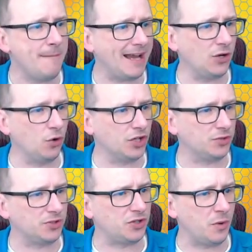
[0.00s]
back in
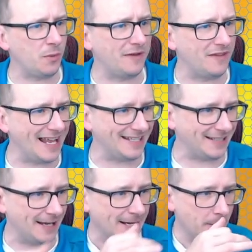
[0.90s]
August was a 2-1 win for
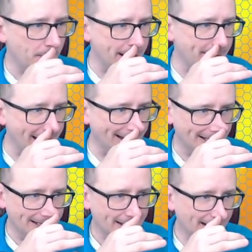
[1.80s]
Leicester way back,
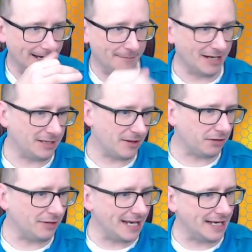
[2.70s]
match number
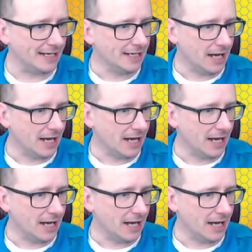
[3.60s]
3.